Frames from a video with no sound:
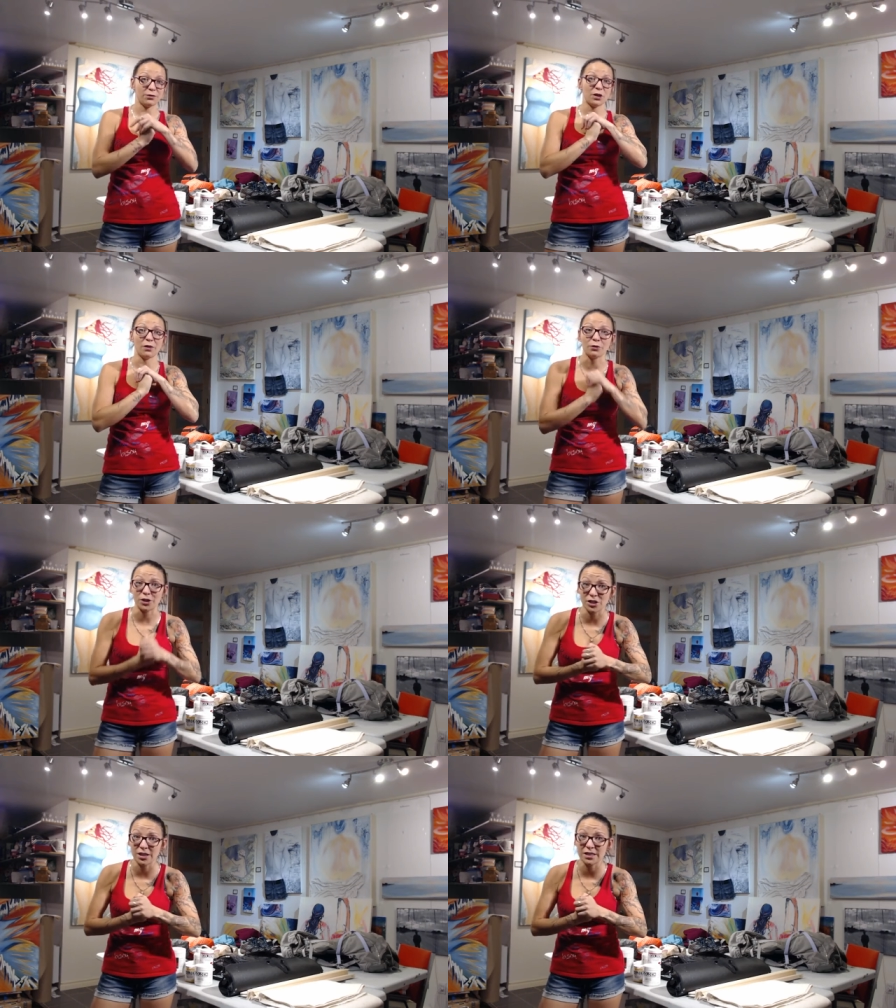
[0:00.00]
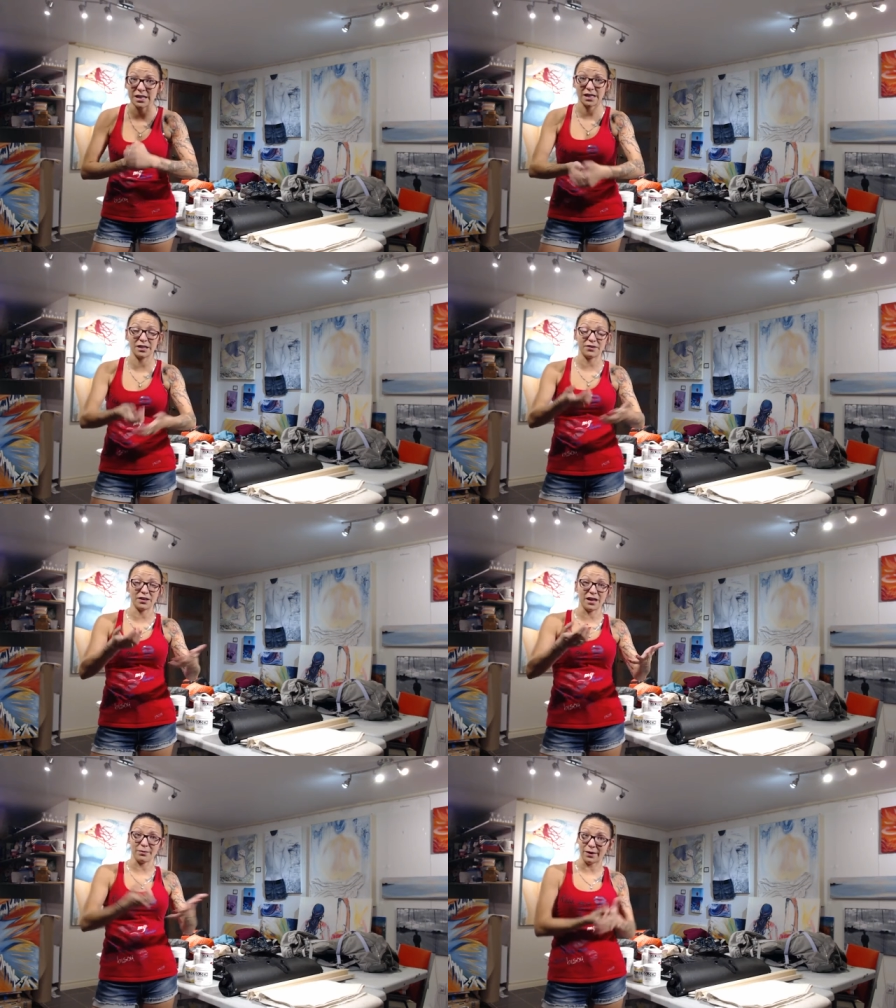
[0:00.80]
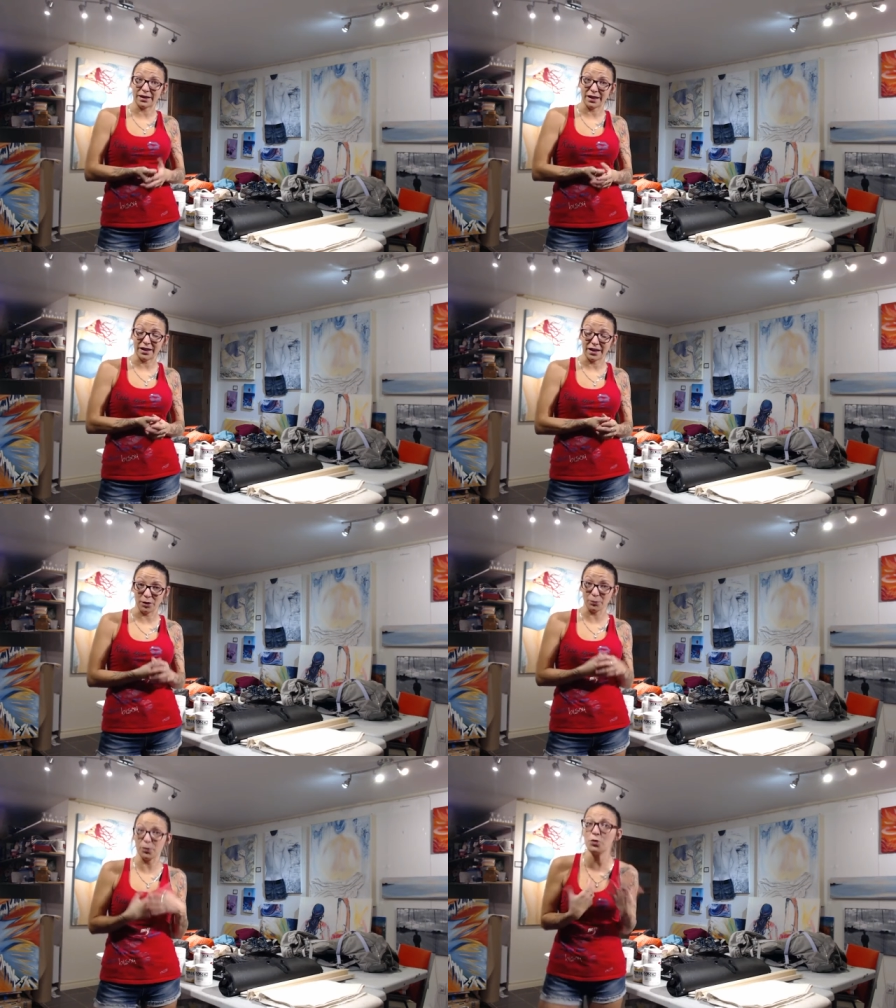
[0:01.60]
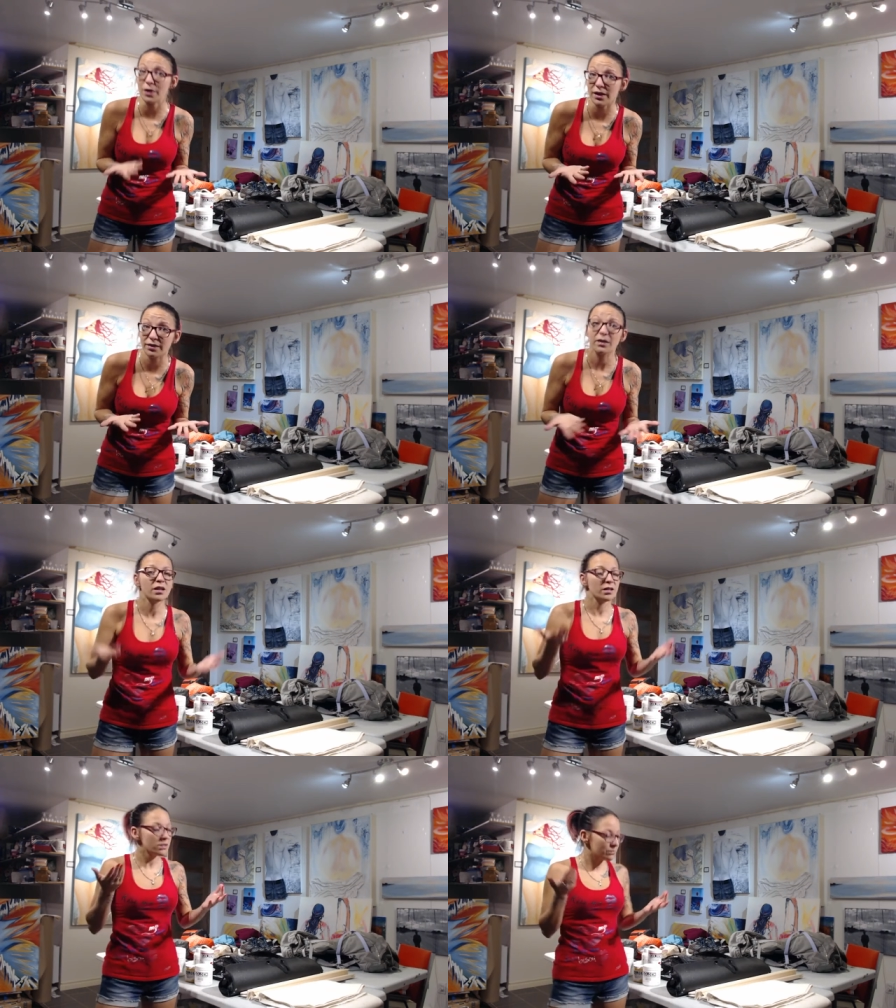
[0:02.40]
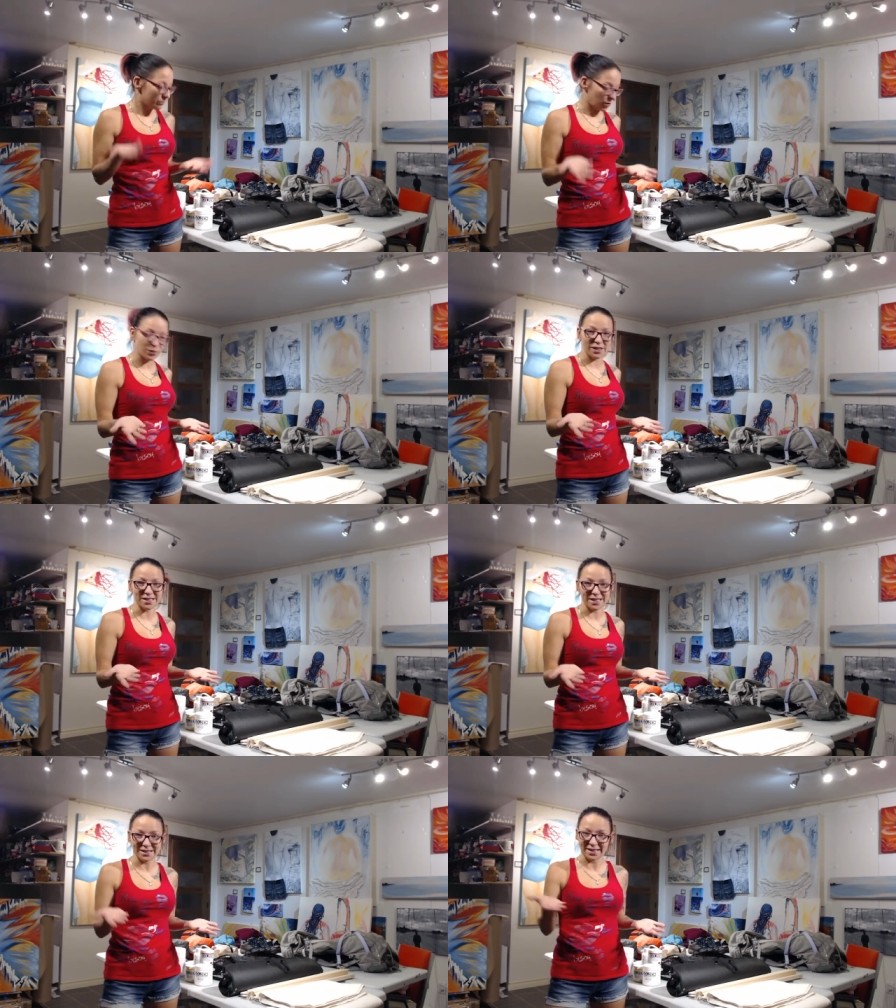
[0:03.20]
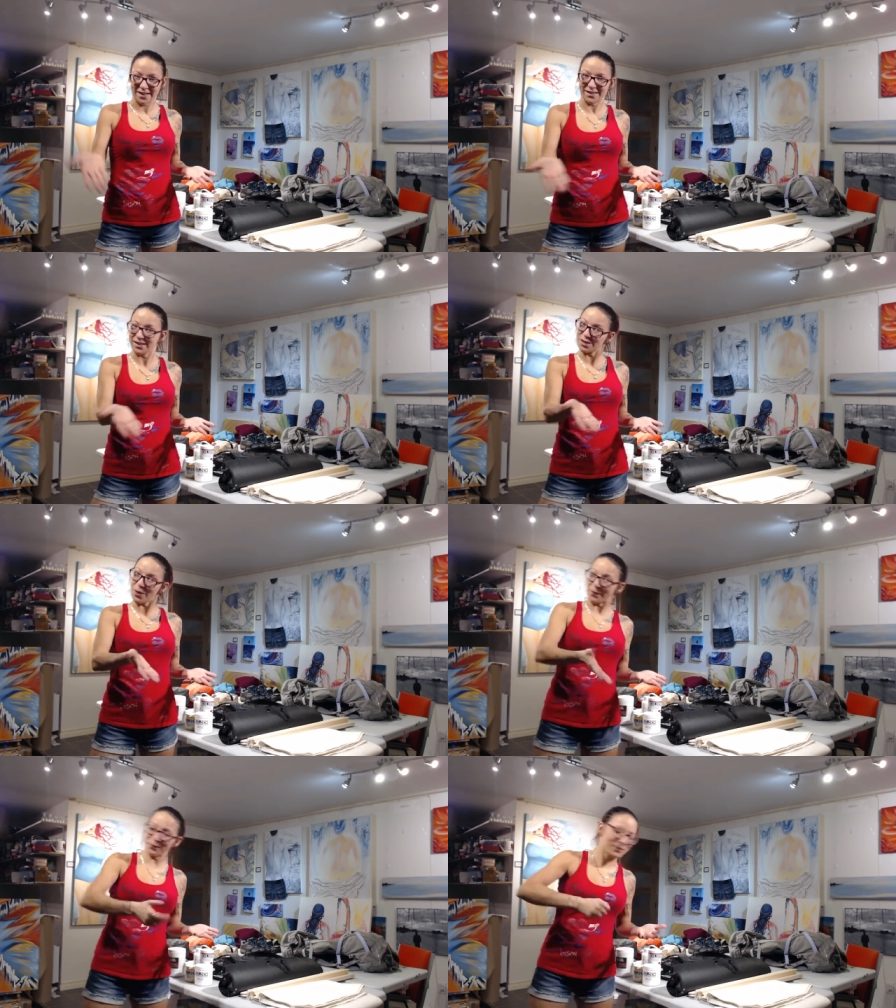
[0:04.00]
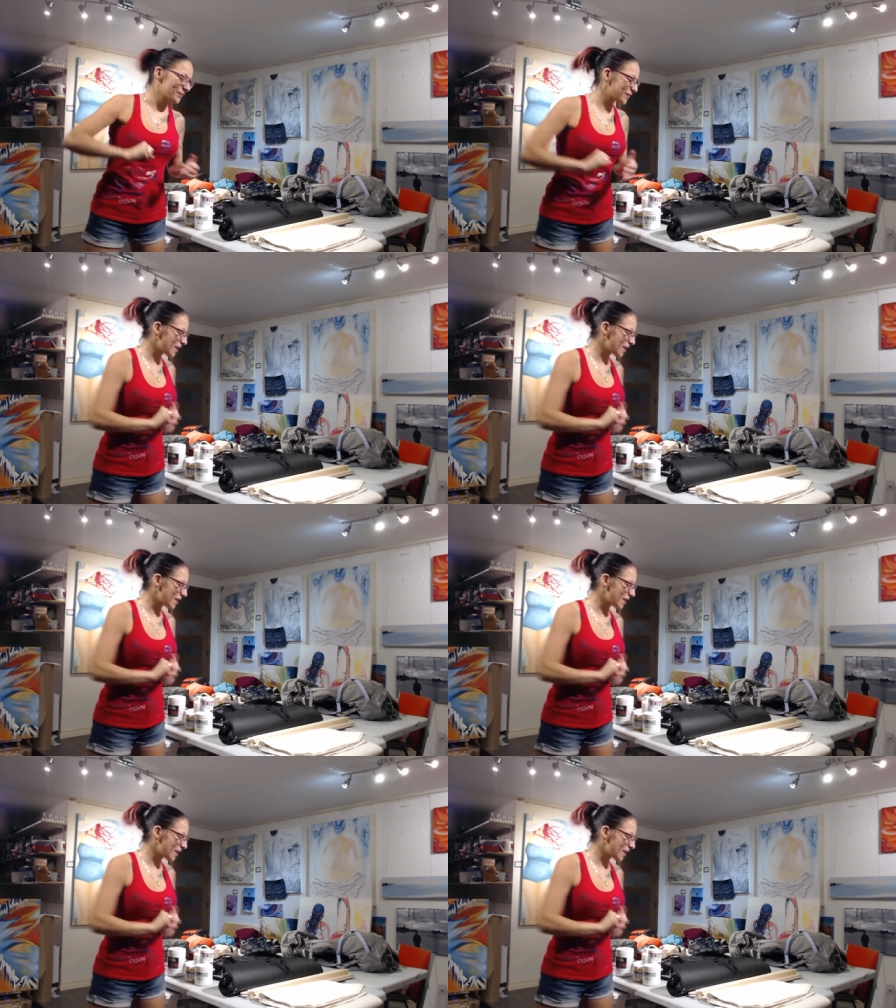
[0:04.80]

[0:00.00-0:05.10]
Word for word: And if you have questions and anything I might help you with, don't hesitate to ask as well.